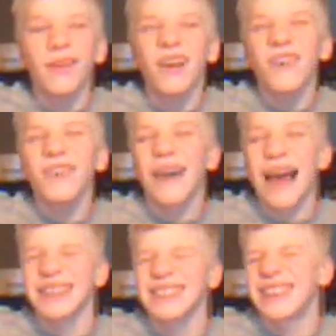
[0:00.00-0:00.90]
No, you
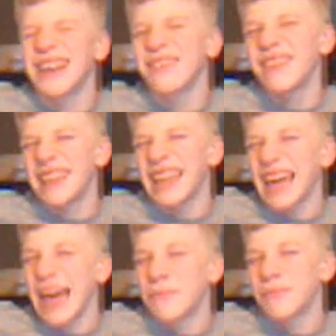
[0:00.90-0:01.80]
asked everything,
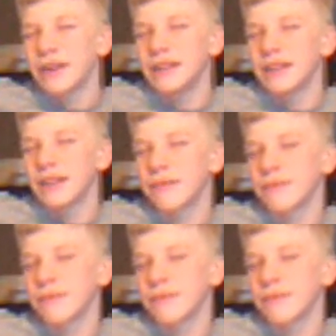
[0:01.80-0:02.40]
I'm pretty sure.